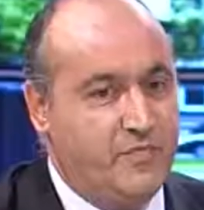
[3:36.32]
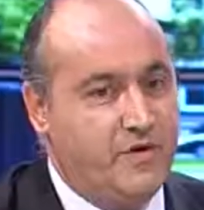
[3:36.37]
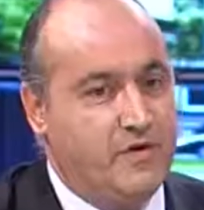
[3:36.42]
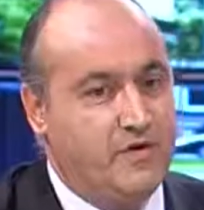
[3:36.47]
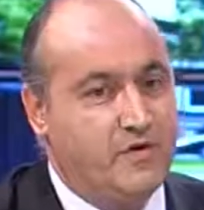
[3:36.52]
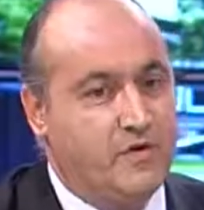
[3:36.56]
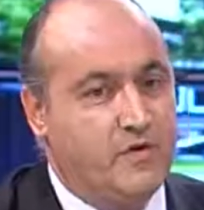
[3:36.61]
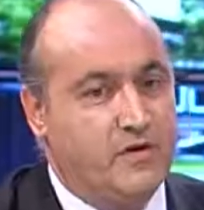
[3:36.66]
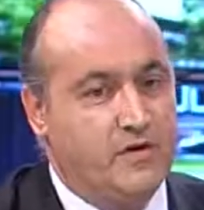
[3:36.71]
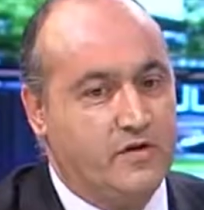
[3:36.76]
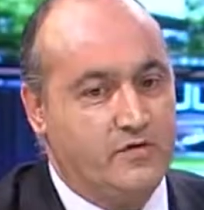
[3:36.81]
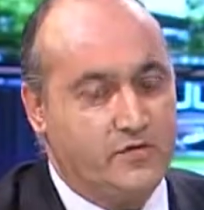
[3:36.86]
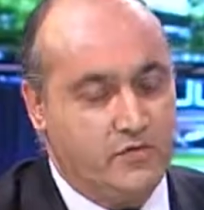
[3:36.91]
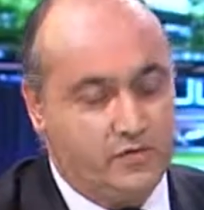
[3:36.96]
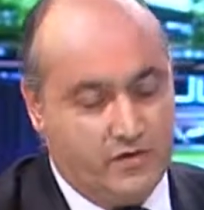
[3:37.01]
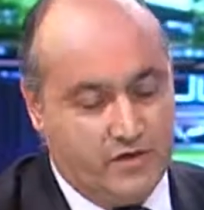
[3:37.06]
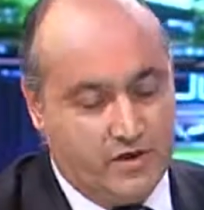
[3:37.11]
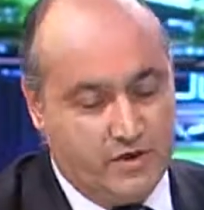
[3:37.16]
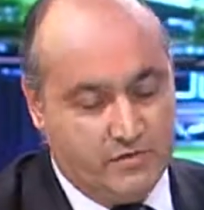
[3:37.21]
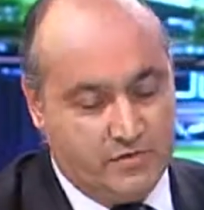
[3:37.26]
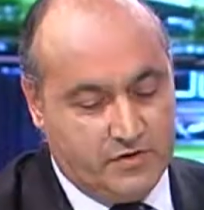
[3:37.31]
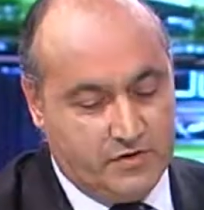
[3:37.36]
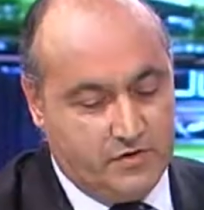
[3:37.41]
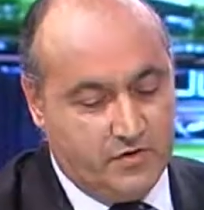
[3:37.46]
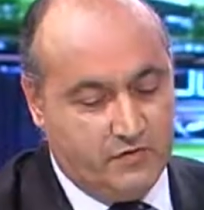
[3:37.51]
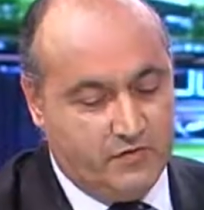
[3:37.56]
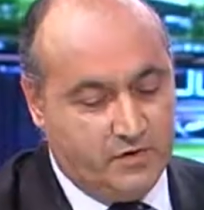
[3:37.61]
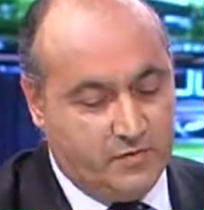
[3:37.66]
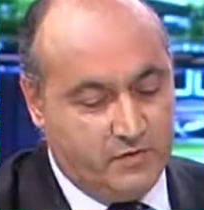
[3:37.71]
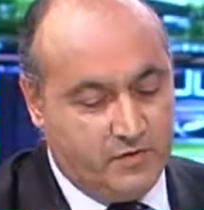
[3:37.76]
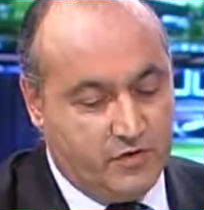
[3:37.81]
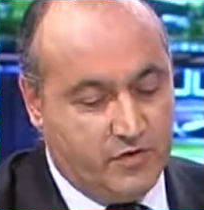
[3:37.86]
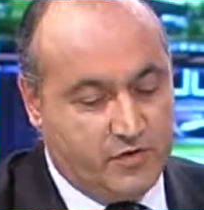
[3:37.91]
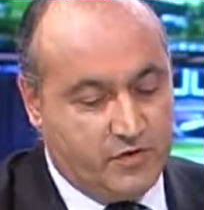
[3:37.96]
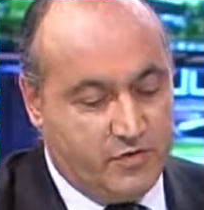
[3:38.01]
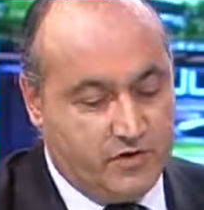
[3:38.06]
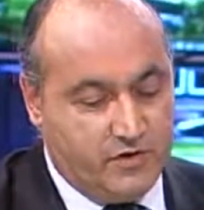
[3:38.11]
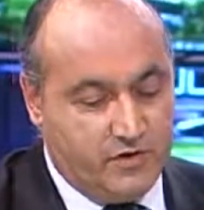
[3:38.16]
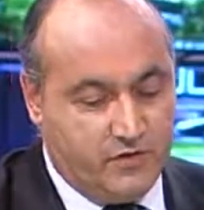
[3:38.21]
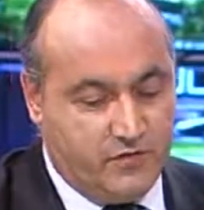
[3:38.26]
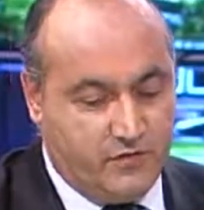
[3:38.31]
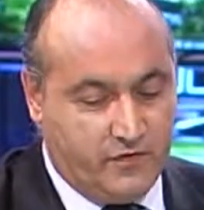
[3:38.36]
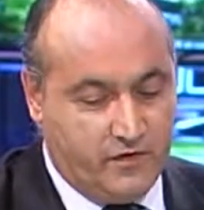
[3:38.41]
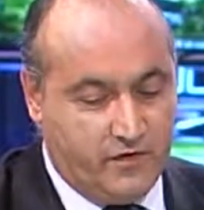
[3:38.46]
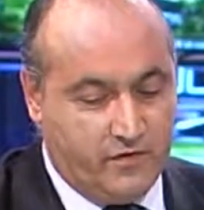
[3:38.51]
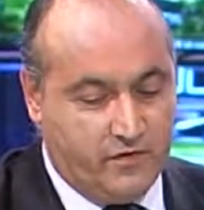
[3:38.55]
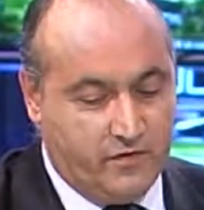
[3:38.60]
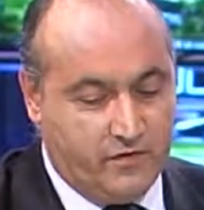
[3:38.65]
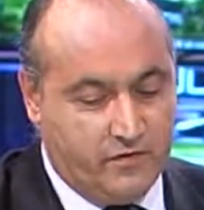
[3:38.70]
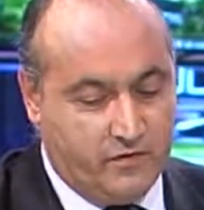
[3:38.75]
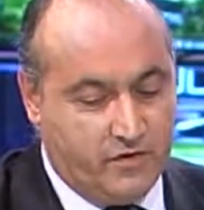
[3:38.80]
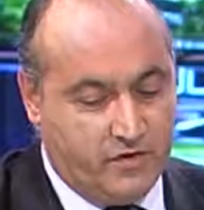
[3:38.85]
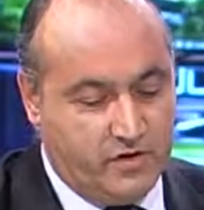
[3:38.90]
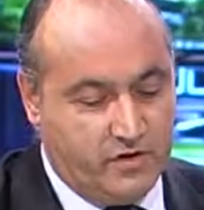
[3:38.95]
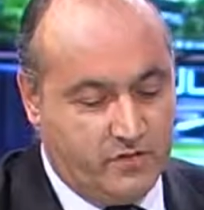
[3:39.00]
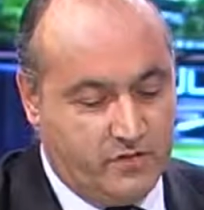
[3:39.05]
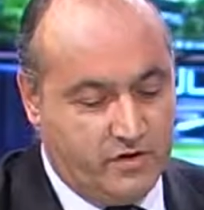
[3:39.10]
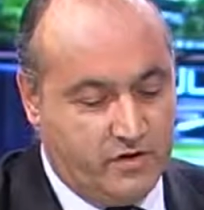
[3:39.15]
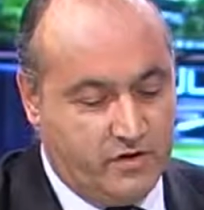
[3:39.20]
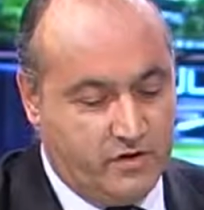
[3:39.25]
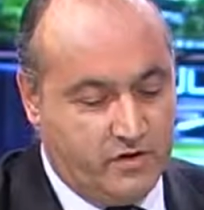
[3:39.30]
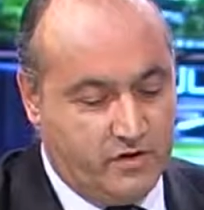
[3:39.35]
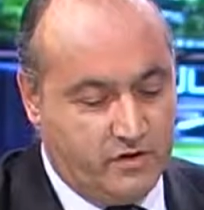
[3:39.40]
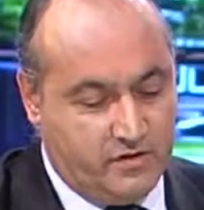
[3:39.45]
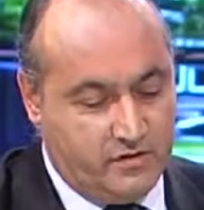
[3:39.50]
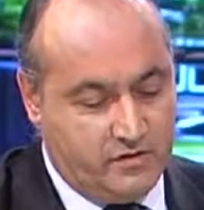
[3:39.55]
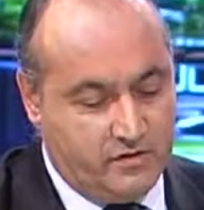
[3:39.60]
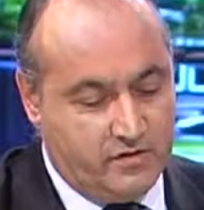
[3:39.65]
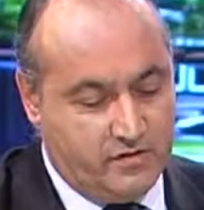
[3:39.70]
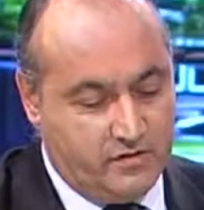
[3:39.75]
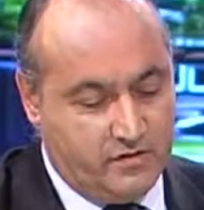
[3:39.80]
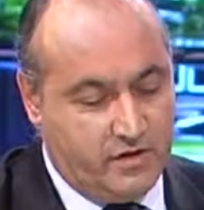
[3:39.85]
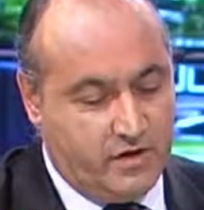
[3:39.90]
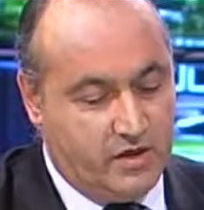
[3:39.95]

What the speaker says: been quite a few times to your firm because we refer